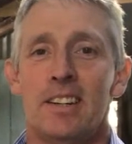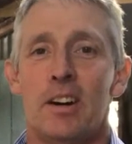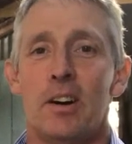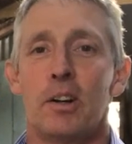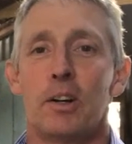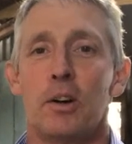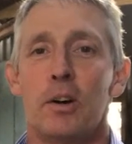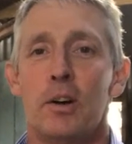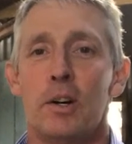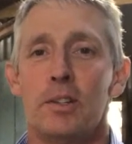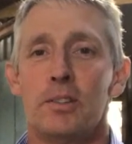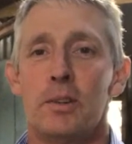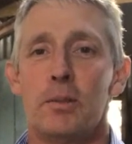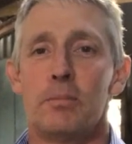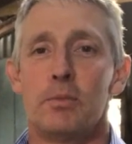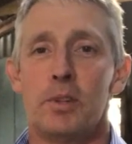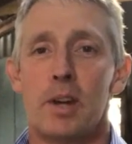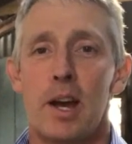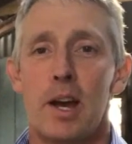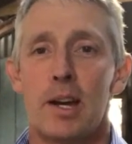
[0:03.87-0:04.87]
Hi guys,
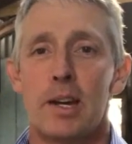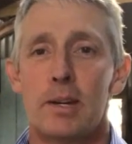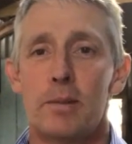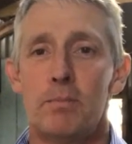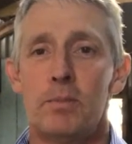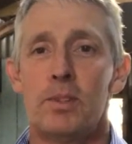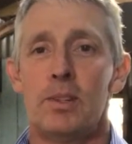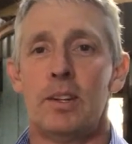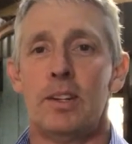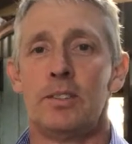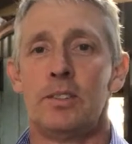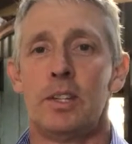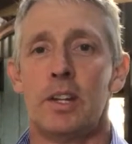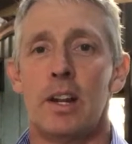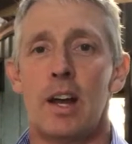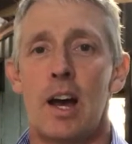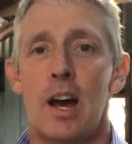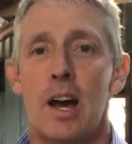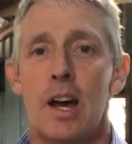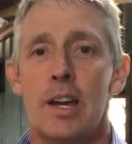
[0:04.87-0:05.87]
I'm James and
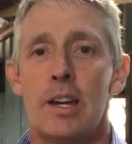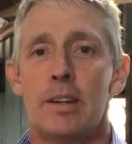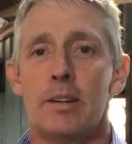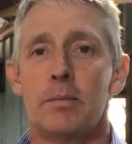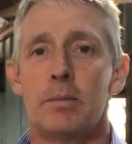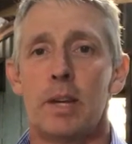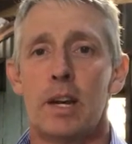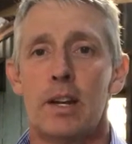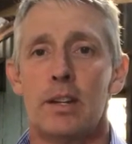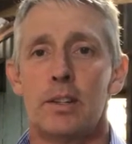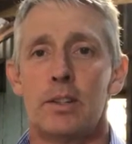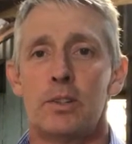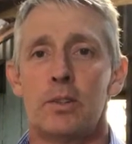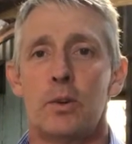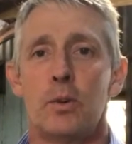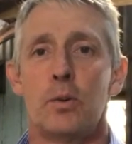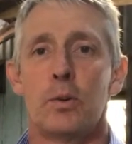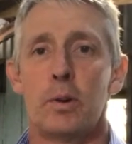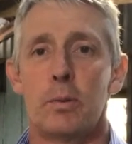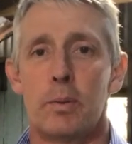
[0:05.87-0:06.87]
today I'm going to
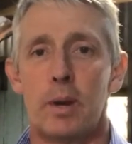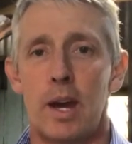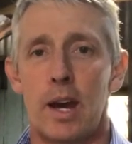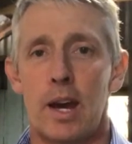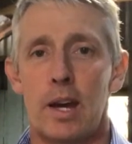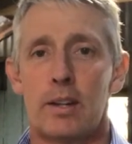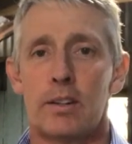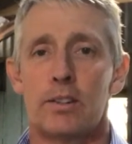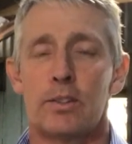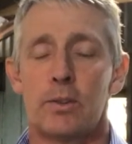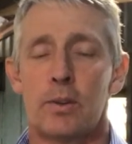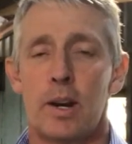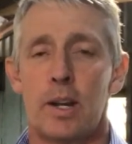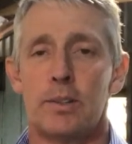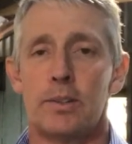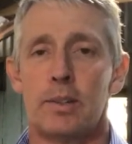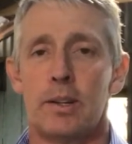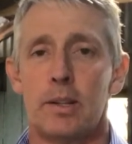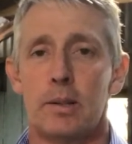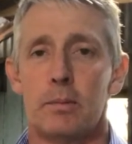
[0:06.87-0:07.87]
talk about
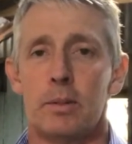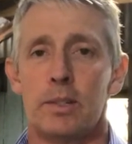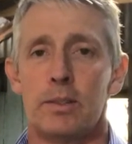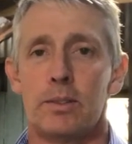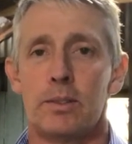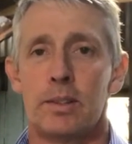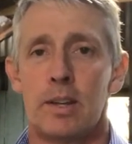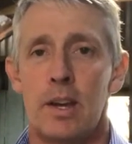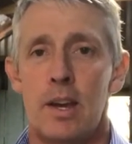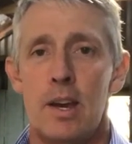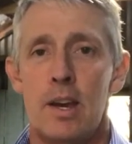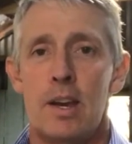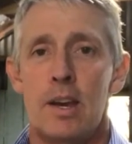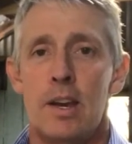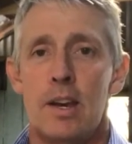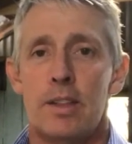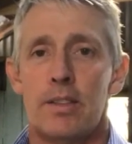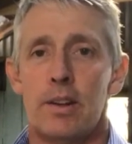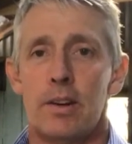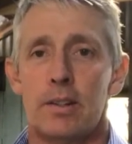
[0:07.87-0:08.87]
trace elements.
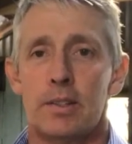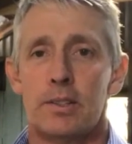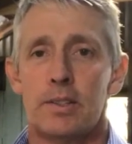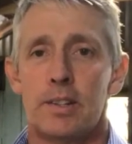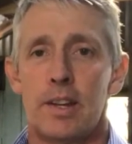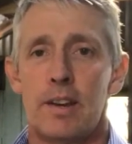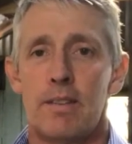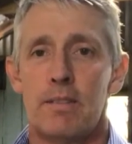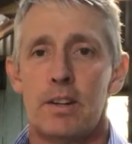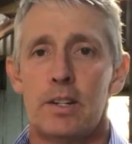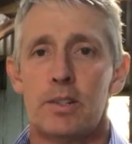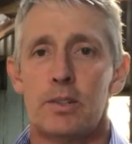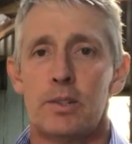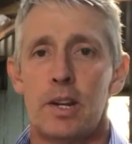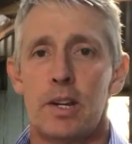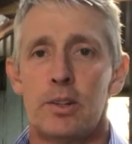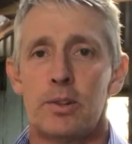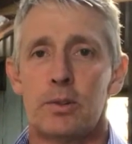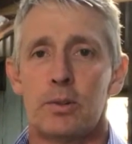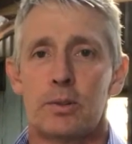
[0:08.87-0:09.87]
There are seven
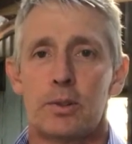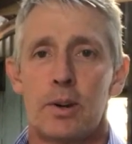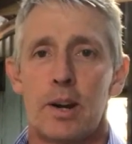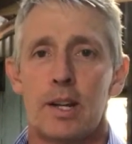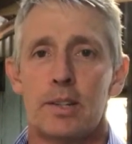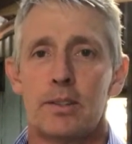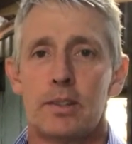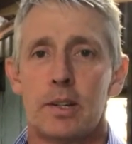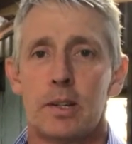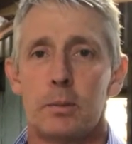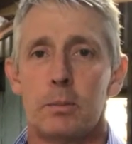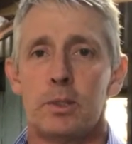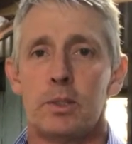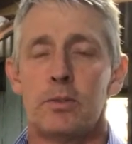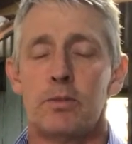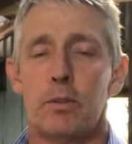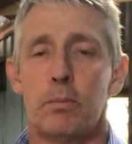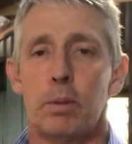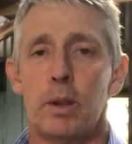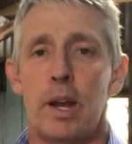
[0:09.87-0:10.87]
essential trace elements
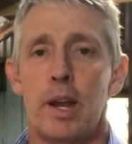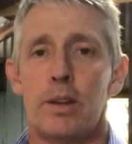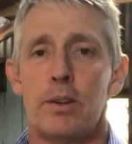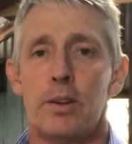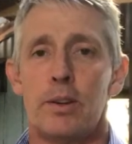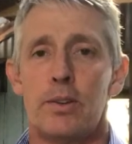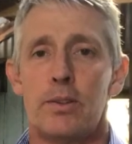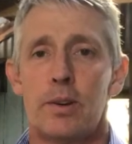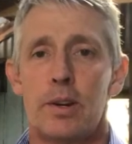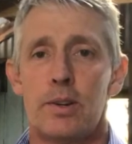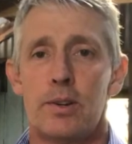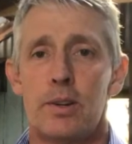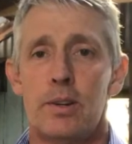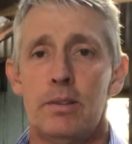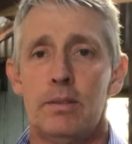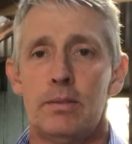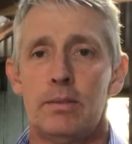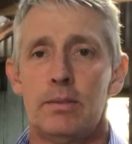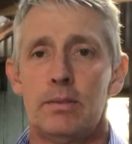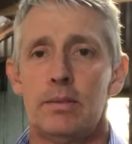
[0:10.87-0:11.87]
for plant
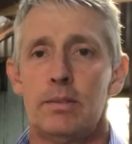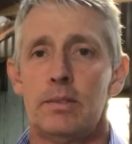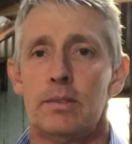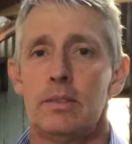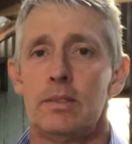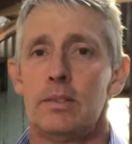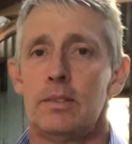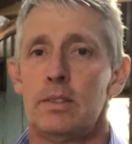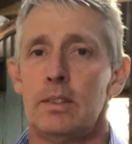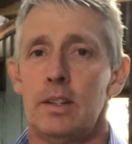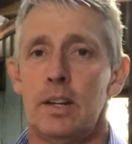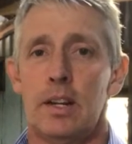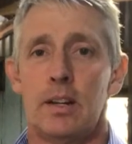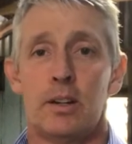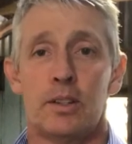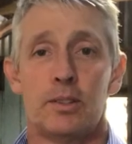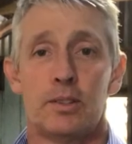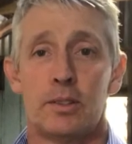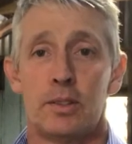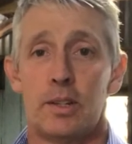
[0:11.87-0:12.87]
nutrition and
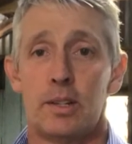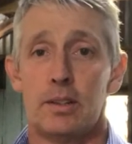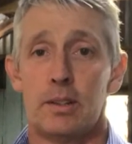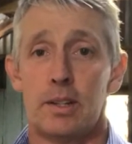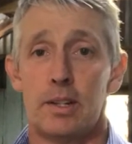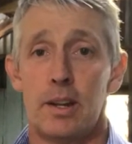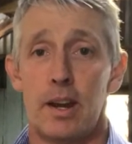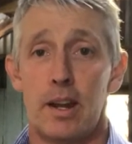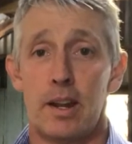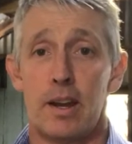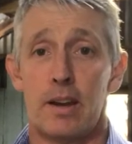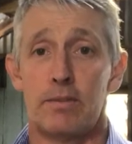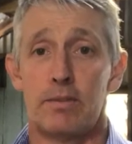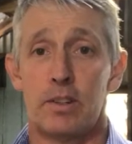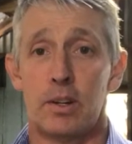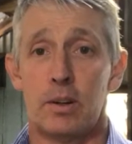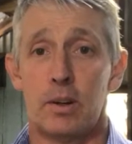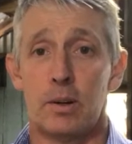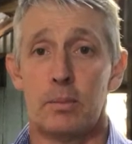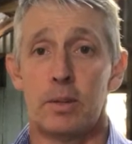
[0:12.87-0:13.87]
I certainly don't have
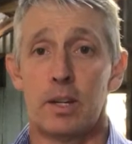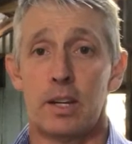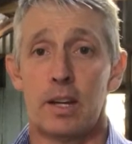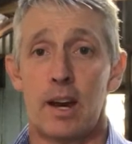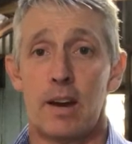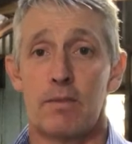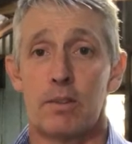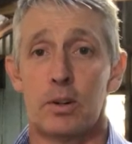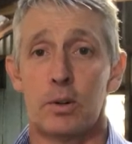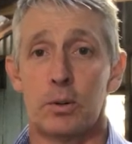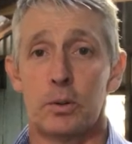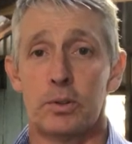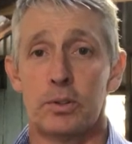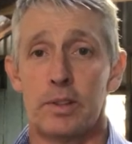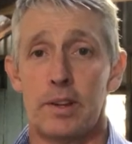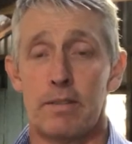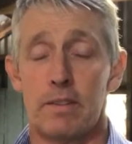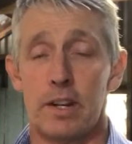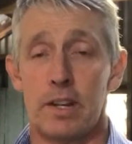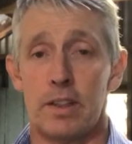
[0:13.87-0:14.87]
time to cover all
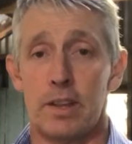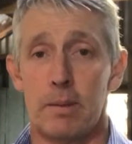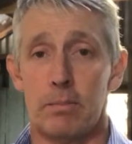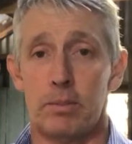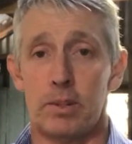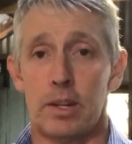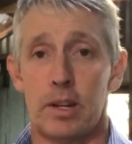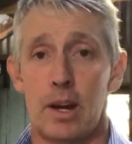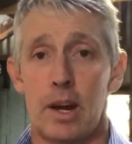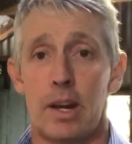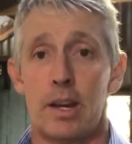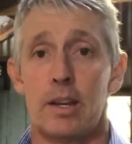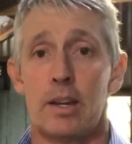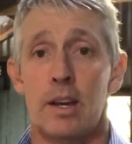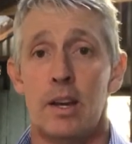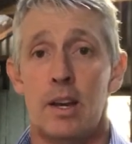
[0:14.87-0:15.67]
seven of them today.